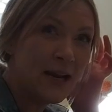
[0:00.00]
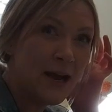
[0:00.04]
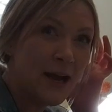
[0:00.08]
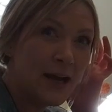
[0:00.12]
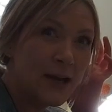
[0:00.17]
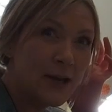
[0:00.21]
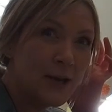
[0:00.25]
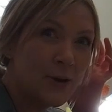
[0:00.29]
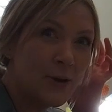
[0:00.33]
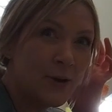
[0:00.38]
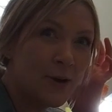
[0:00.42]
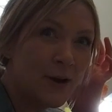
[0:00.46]
And
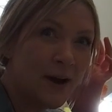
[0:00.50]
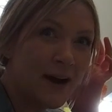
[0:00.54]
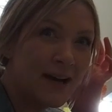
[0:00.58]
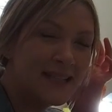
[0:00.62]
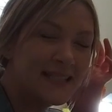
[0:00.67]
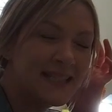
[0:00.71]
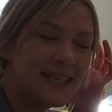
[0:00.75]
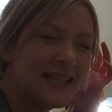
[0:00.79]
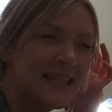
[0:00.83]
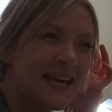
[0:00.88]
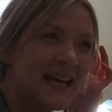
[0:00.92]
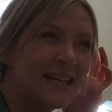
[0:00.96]
like, I
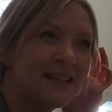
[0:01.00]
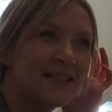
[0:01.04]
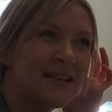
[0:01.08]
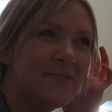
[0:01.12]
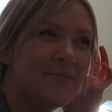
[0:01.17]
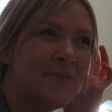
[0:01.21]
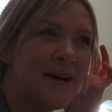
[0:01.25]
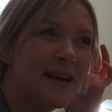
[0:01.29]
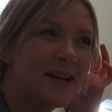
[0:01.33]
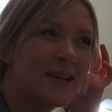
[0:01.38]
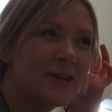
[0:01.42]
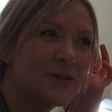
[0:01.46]
said that, I
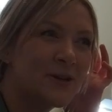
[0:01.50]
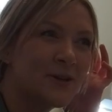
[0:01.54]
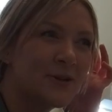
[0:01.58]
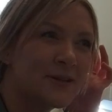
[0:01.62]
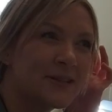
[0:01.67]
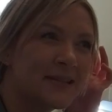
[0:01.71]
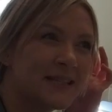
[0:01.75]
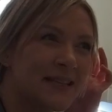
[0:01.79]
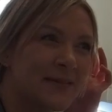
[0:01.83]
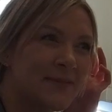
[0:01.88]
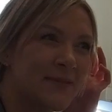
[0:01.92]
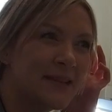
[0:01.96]
made a joke
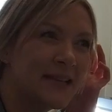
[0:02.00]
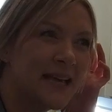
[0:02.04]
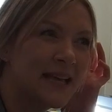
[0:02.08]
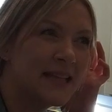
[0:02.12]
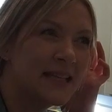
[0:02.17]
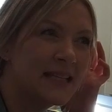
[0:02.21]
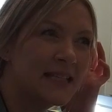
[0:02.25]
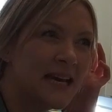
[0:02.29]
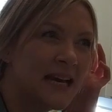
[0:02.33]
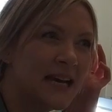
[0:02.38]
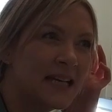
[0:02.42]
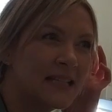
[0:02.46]
to someone the
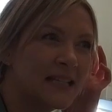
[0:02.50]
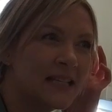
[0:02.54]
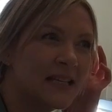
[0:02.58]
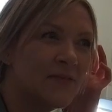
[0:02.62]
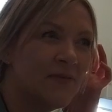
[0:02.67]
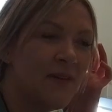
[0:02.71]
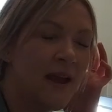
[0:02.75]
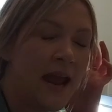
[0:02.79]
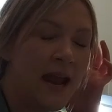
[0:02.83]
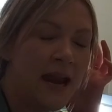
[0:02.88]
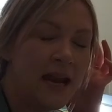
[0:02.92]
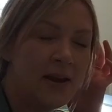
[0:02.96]
other day. I said,
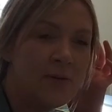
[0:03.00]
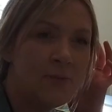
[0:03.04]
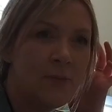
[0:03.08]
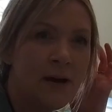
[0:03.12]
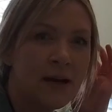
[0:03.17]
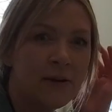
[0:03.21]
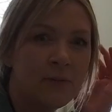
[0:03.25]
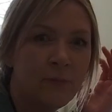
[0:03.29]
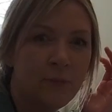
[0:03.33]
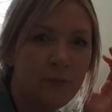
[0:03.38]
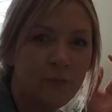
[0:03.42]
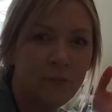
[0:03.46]
if
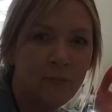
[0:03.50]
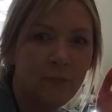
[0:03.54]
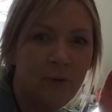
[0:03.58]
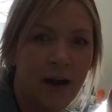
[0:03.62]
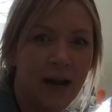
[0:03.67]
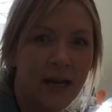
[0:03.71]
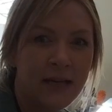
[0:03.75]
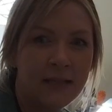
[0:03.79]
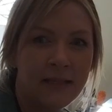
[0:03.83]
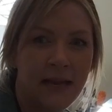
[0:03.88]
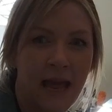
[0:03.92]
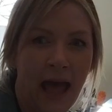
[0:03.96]
anyone
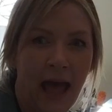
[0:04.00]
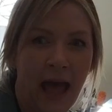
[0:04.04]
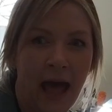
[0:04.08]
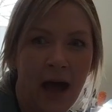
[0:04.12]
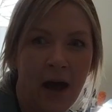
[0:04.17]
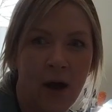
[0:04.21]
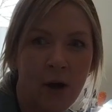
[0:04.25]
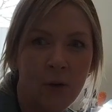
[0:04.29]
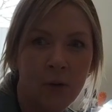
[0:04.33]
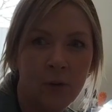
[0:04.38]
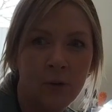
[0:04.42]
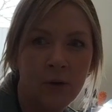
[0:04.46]
read
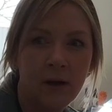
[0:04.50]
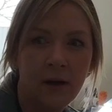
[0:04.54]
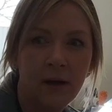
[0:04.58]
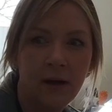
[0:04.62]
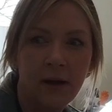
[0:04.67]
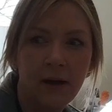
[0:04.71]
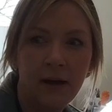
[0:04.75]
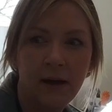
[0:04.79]
our